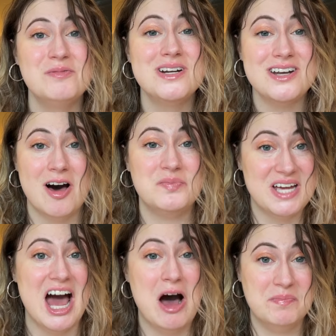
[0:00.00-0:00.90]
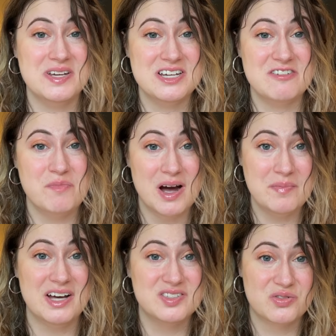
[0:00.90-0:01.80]
would not be happy if my
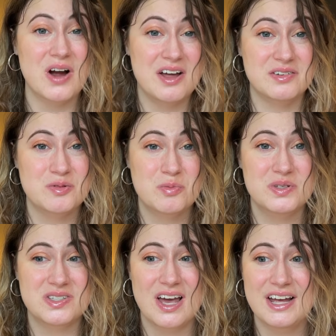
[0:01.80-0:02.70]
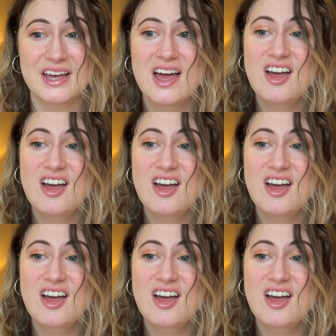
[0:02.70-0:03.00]
best friend was like,